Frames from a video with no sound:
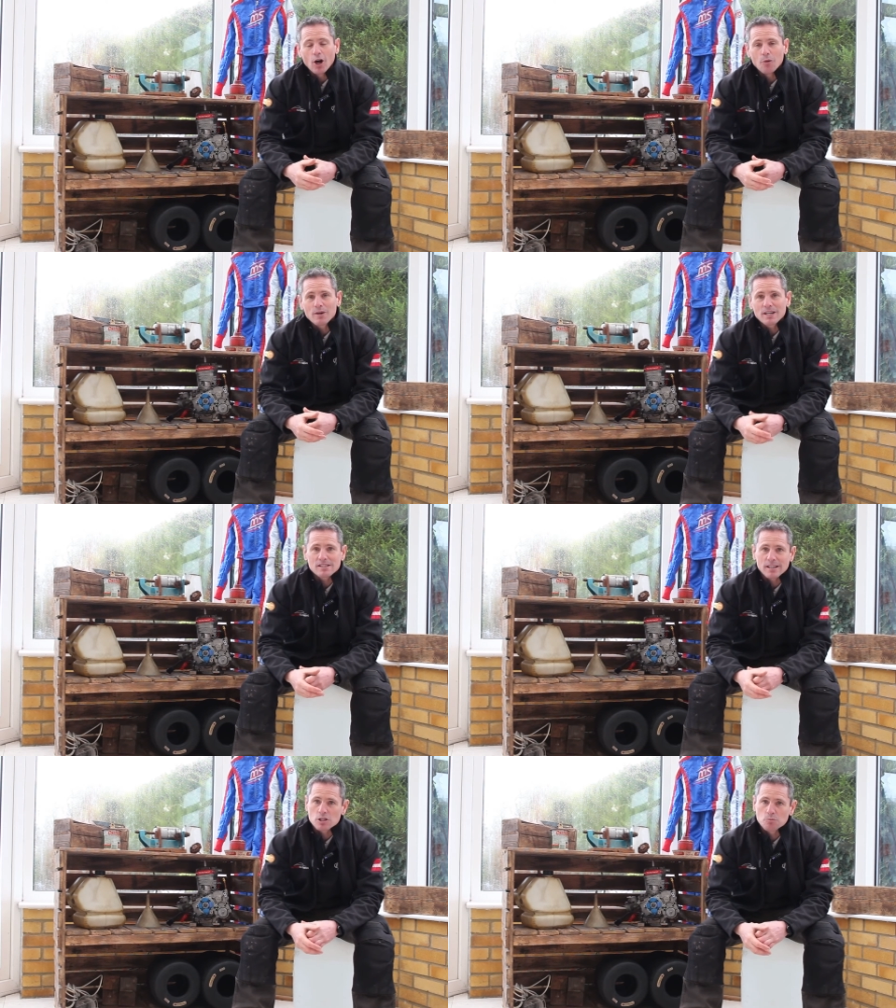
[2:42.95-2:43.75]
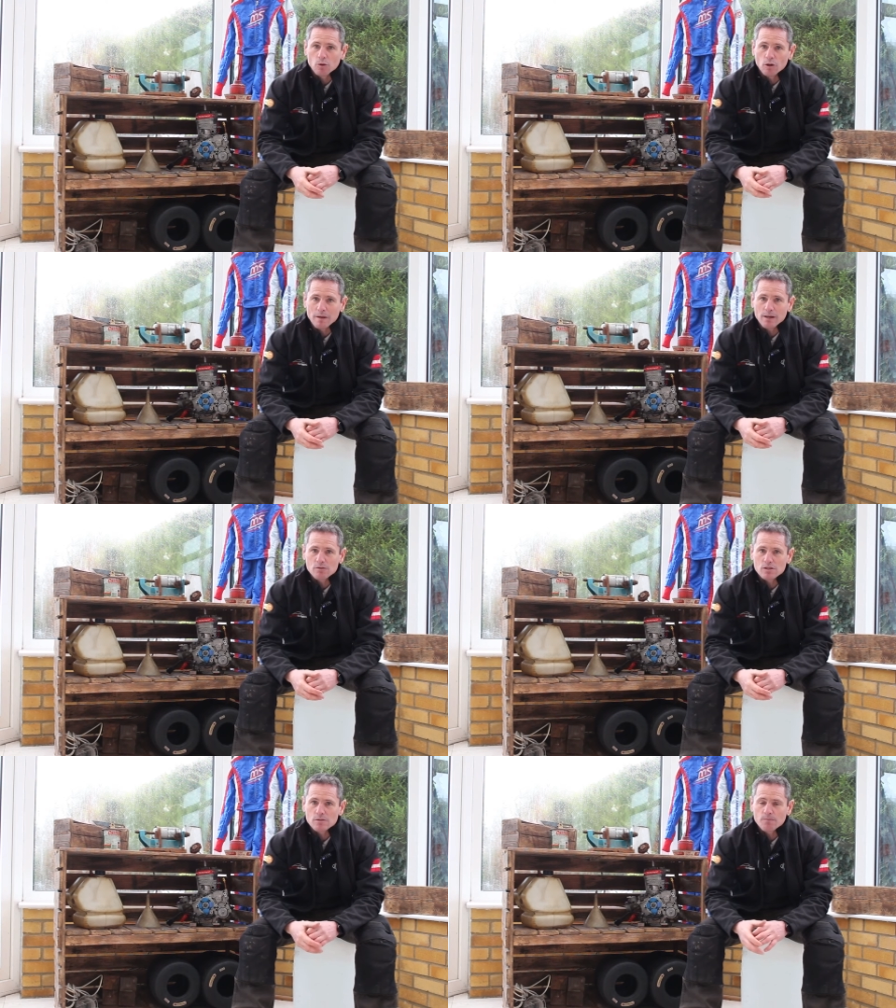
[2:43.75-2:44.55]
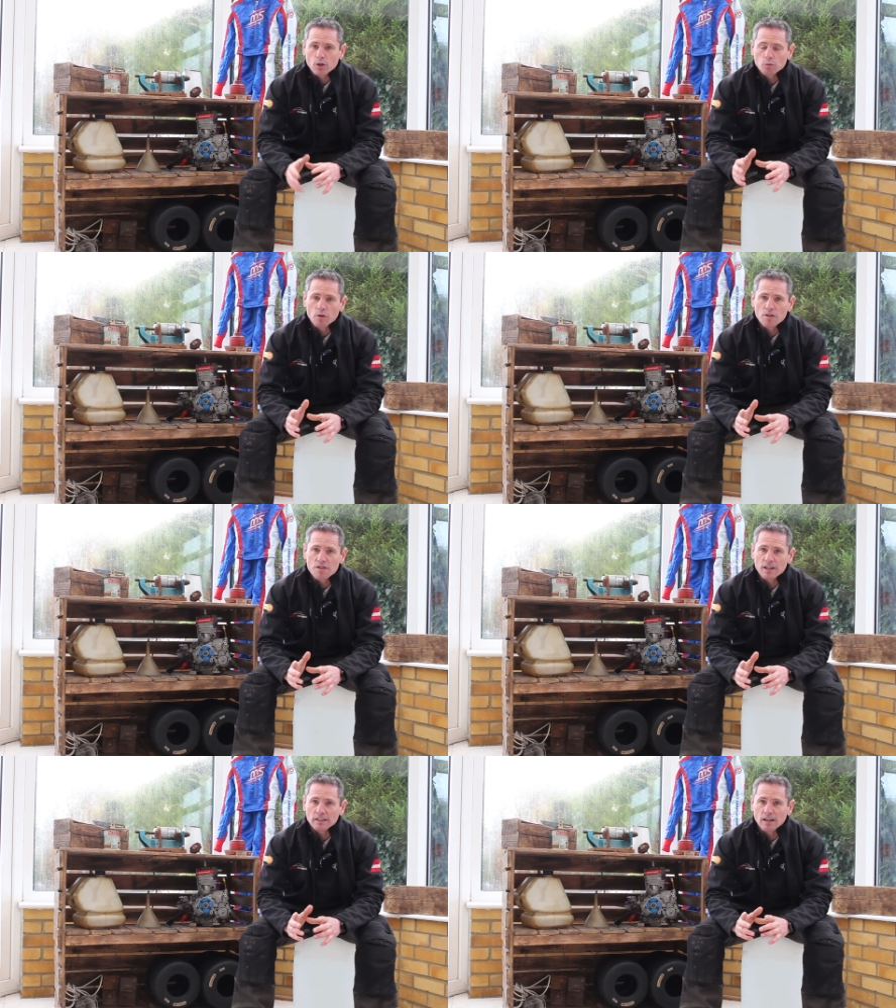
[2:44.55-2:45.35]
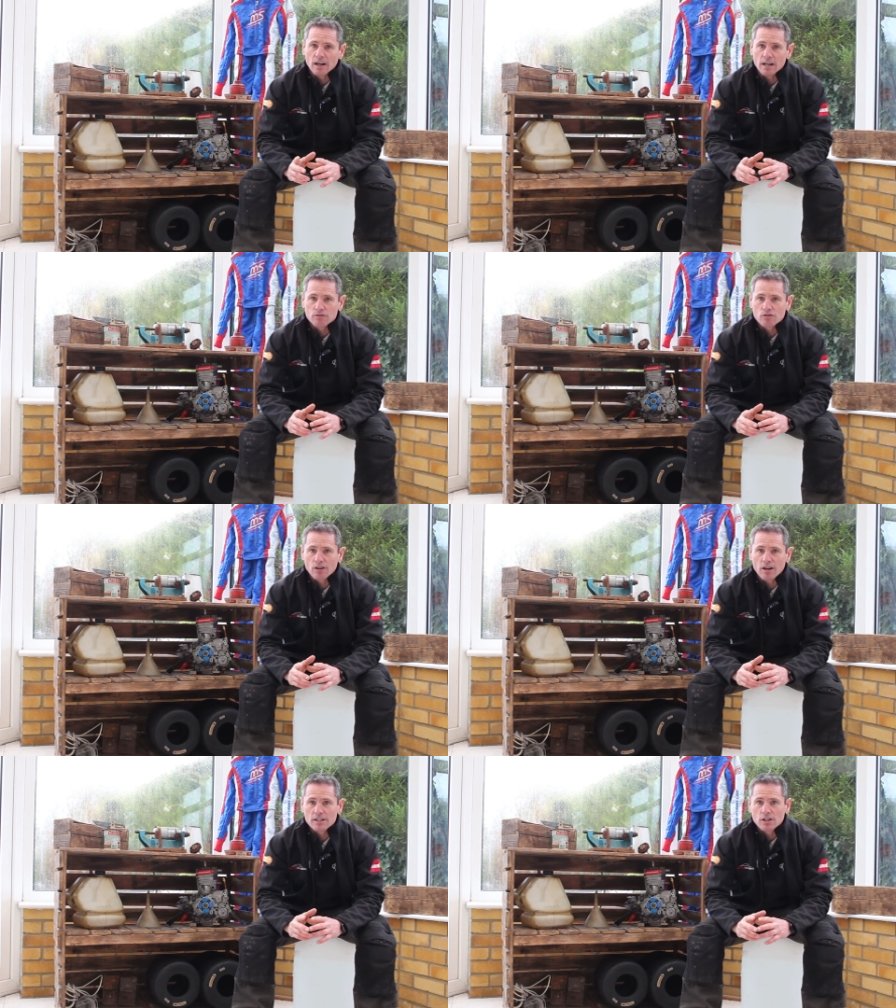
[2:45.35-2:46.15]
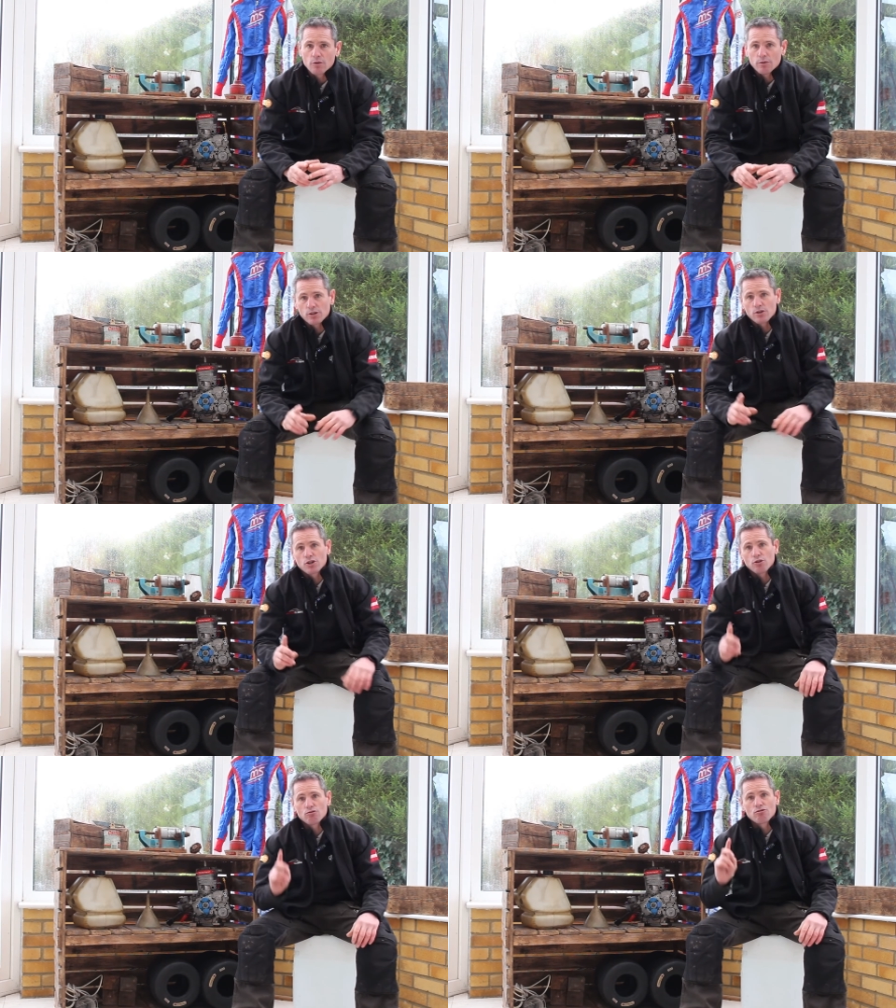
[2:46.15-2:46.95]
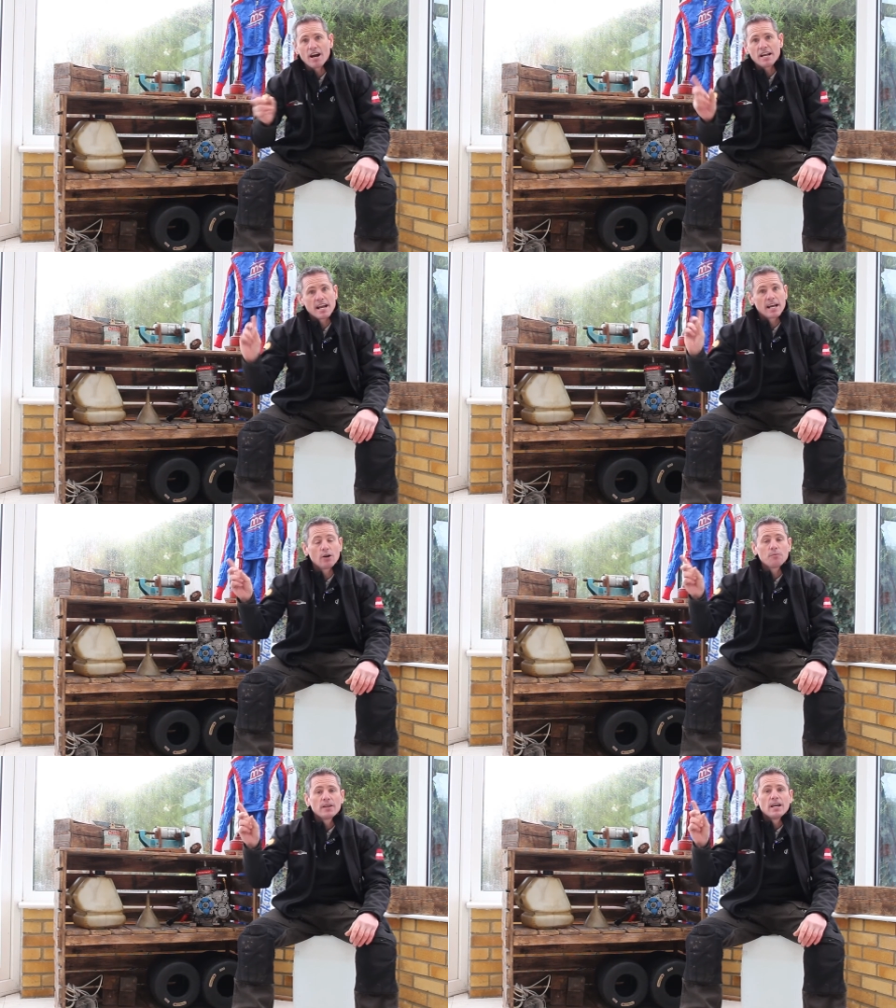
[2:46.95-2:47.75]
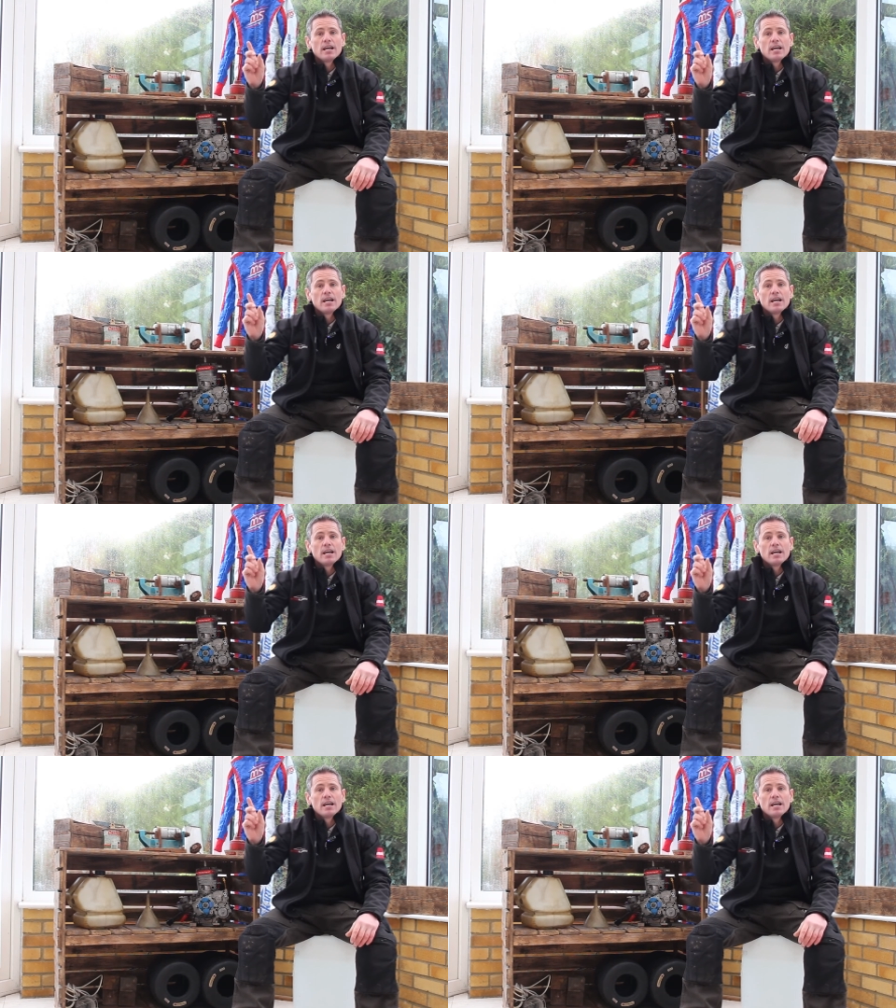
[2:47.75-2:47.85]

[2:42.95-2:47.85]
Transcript: And when I say small amounts, the one thing that I have tried, which I'll show you right now,